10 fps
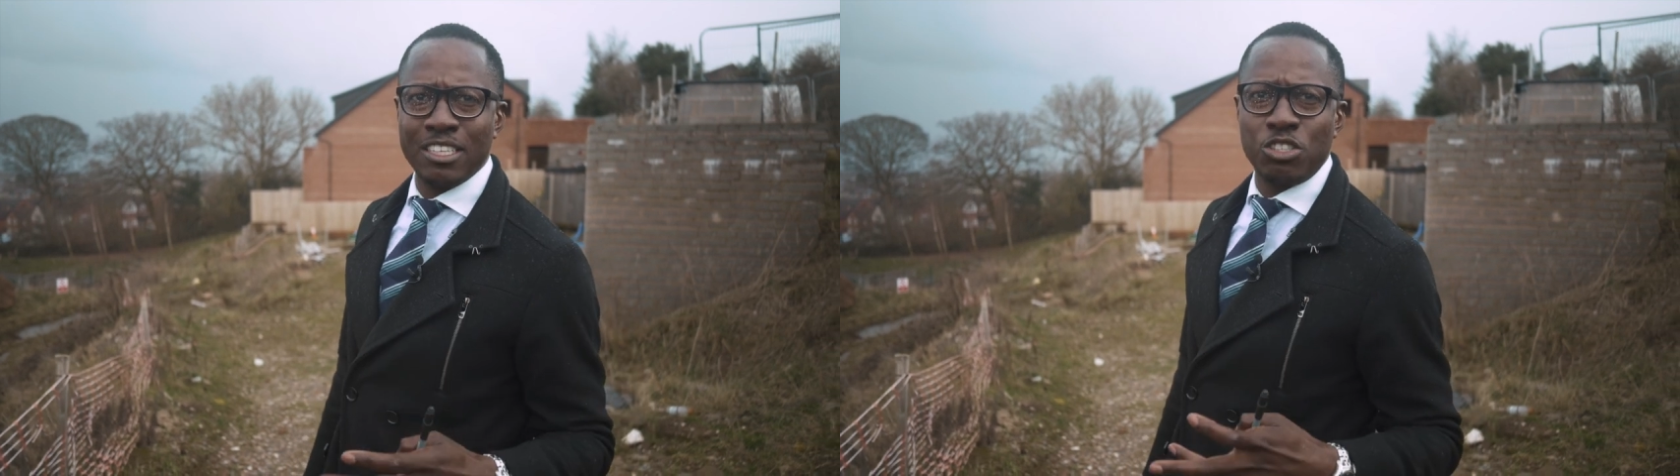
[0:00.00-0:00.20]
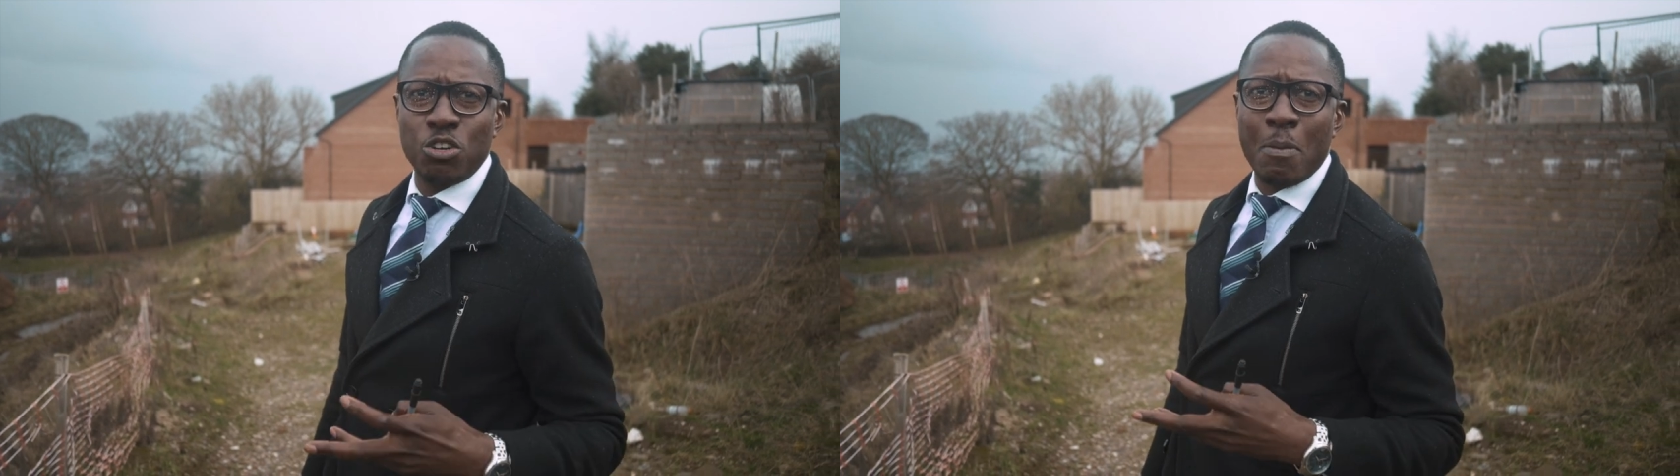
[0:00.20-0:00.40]

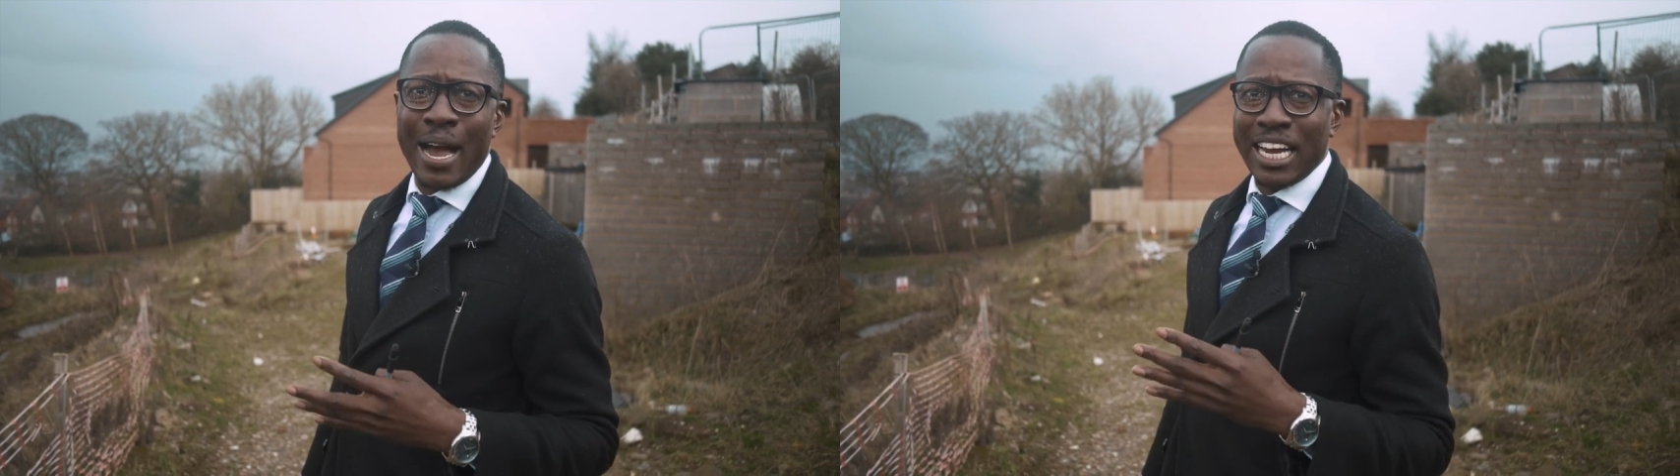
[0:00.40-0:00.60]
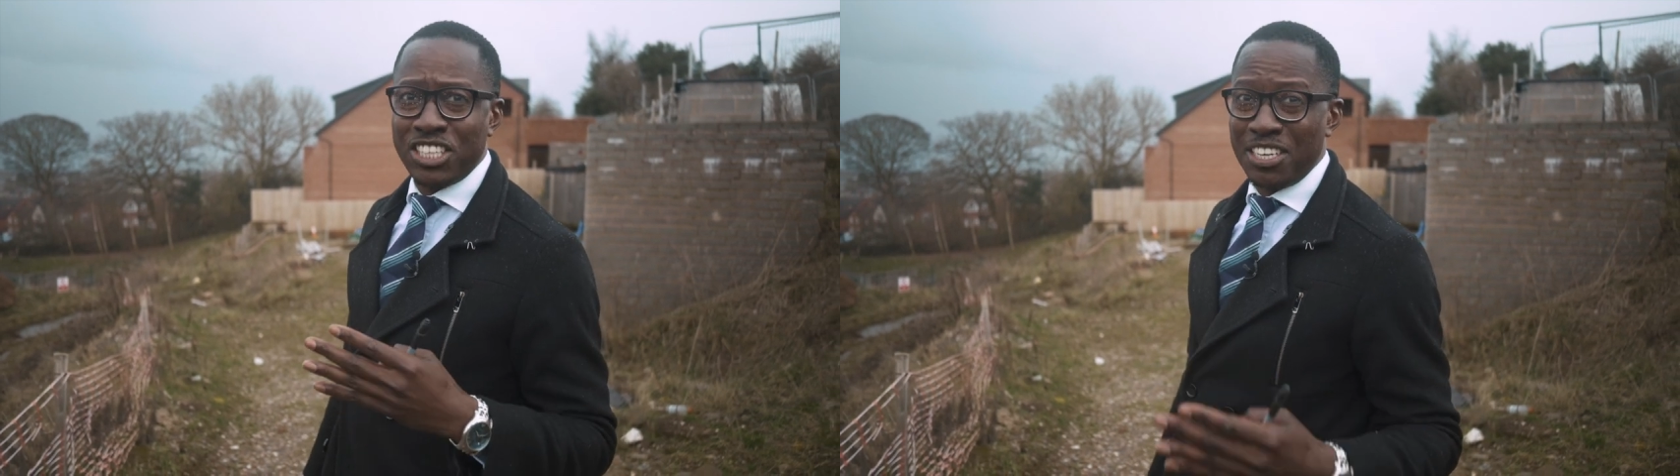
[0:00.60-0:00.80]
as you
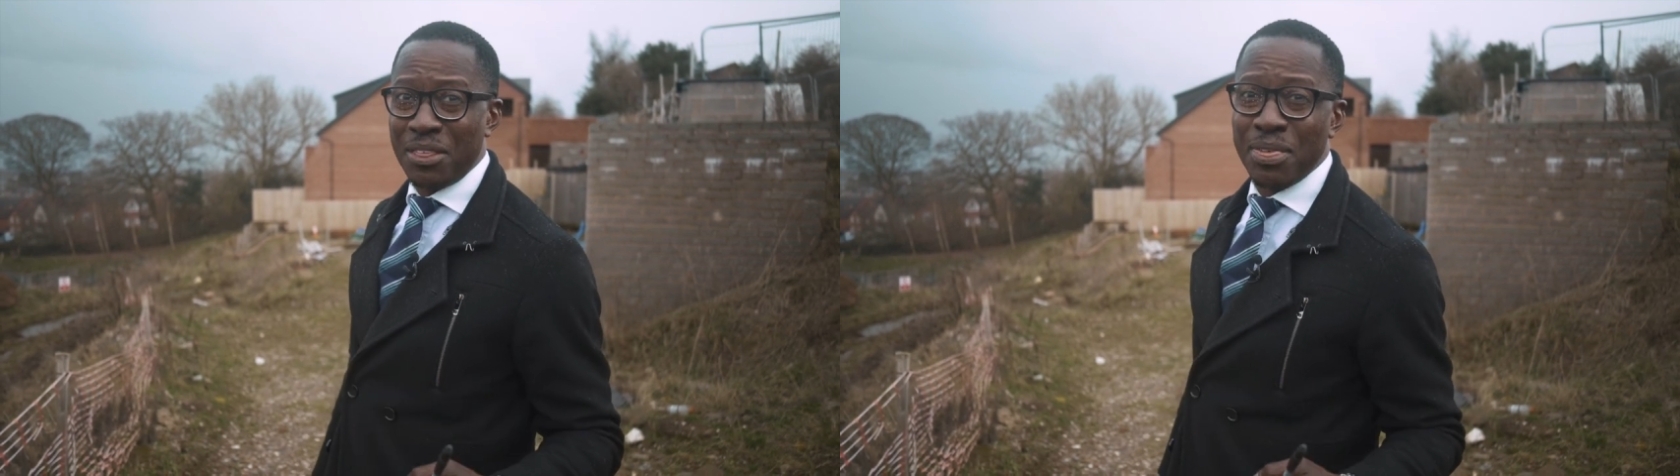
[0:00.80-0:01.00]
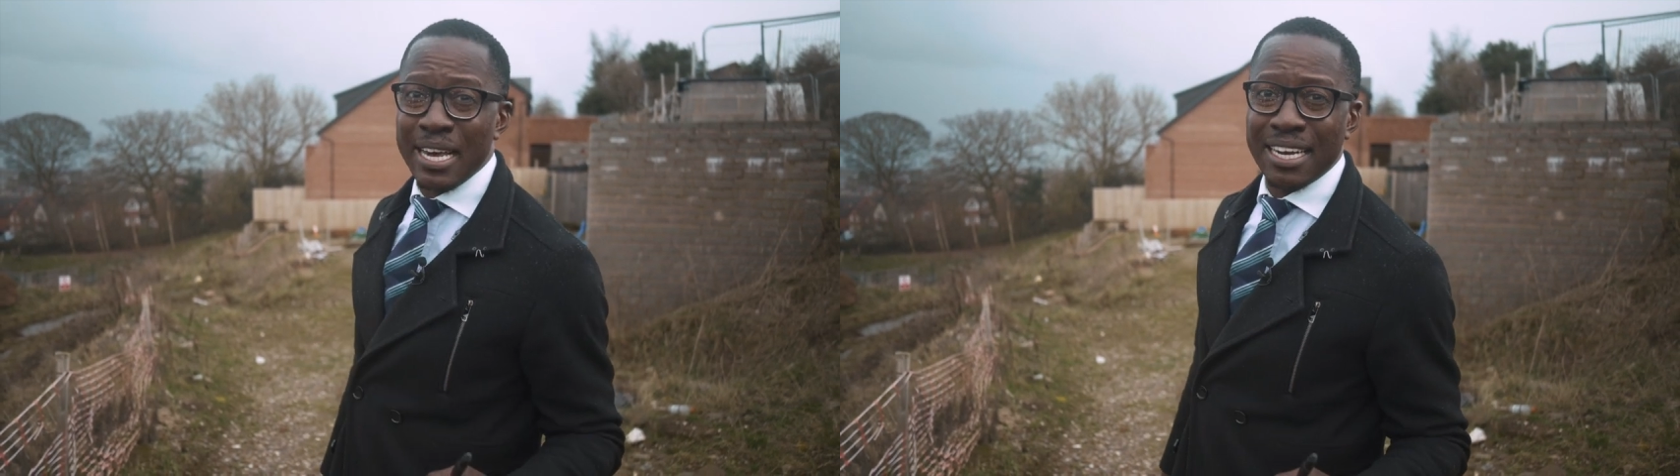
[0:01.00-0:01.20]
might actually
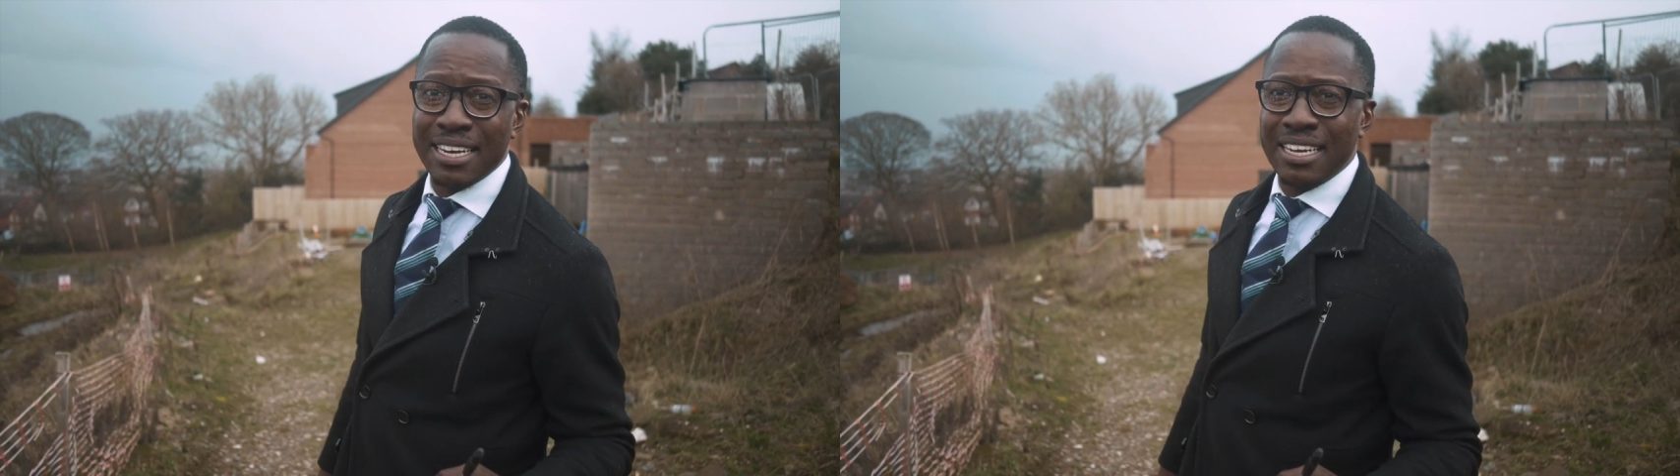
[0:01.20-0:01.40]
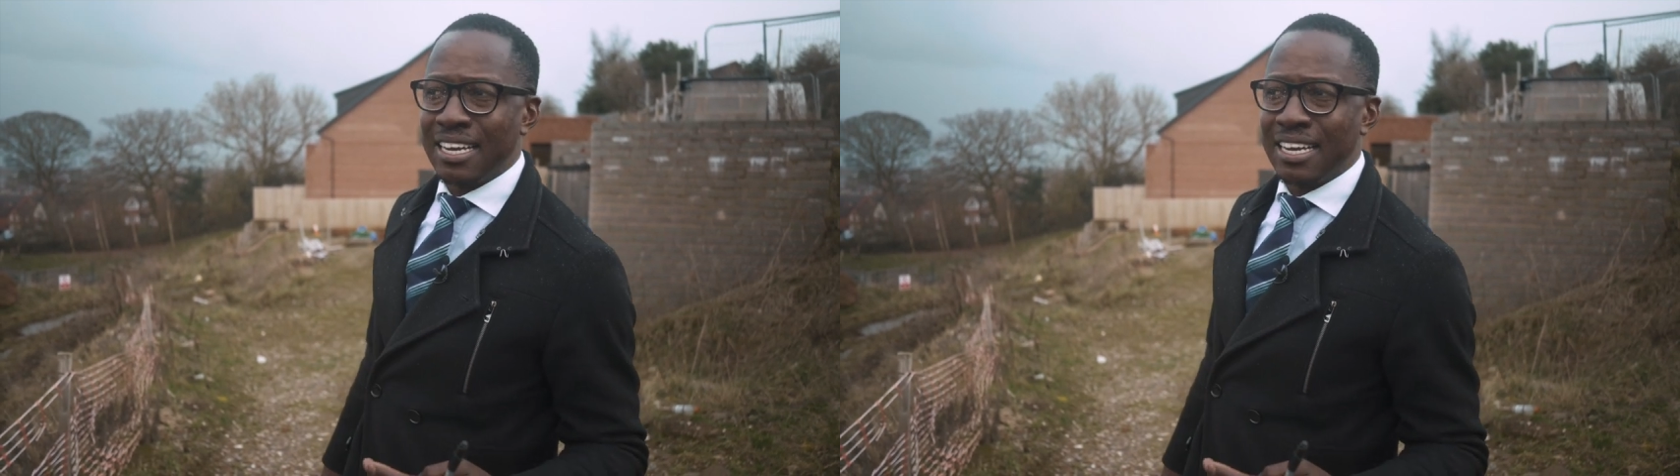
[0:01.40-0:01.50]
think